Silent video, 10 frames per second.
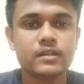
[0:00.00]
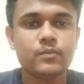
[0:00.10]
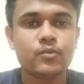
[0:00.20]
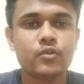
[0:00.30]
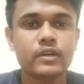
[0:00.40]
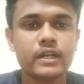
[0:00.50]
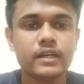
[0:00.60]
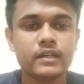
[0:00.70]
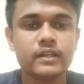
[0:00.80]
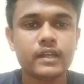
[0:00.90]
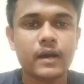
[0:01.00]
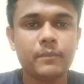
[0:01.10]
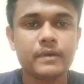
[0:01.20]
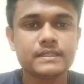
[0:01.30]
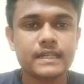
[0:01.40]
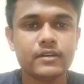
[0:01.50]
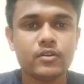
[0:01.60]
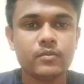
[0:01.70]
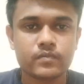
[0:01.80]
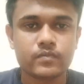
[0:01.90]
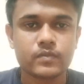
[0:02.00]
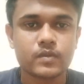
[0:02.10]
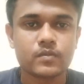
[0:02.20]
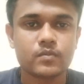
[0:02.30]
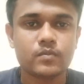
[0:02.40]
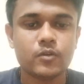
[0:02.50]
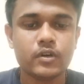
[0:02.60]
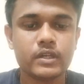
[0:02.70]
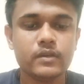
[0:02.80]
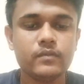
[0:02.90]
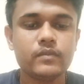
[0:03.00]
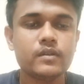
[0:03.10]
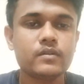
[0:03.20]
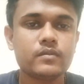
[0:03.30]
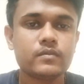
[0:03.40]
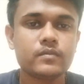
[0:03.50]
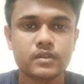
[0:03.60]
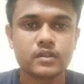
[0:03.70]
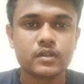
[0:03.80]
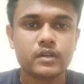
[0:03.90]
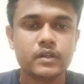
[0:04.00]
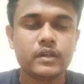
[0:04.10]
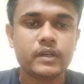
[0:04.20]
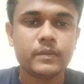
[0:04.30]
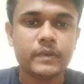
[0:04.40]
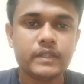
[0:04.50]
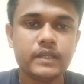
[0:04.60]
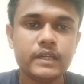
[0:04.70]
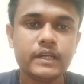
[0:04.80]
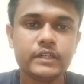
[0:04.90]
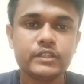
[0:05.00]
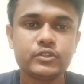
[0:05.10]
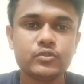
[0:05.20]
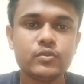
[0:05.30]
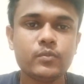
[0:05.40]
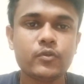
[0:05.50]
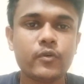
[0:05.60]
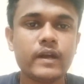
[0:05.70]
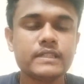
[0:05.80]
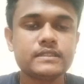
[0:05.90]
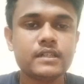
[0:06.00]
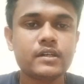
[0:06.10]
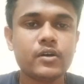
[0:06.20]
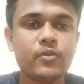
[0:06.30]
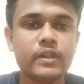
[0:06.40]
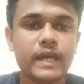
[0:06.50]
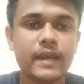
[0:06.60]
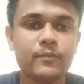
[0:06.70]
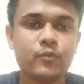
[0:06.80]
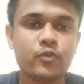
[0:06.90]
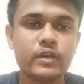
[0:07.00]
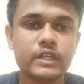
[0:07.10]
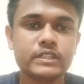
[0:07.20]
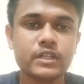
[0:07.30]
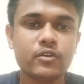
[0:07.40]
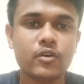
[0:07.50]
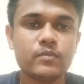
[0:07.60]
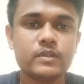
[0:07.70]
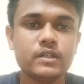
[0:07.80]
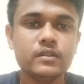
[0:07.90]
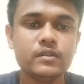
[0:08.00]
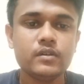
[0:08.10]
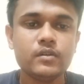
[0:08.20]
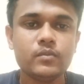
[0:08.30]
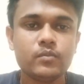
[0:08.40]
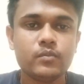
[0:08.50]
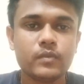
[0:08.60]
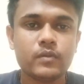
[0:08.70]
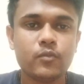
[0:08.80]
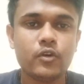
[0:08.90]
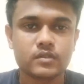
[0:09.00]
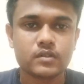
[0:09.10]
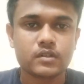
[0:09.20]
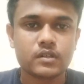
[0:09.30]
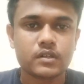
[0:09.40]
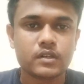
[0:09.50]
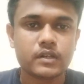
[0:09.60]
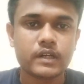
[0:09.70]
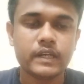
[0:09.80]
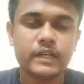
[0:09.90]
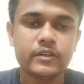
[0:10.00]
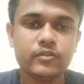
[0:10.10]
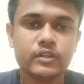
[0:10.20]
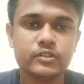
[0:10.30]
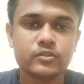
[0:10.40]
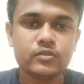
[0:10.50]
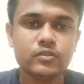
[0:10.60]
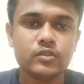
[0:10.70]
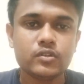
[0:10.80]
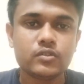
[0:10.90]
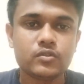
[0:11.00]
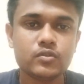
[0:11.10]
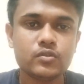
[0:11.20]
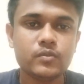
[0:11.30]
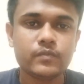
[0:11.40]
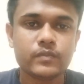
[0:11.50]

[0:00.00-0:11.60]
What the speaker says: the protect in upper side of body. Epithelial tissue provides the covering and protection of the body. Connective tissue to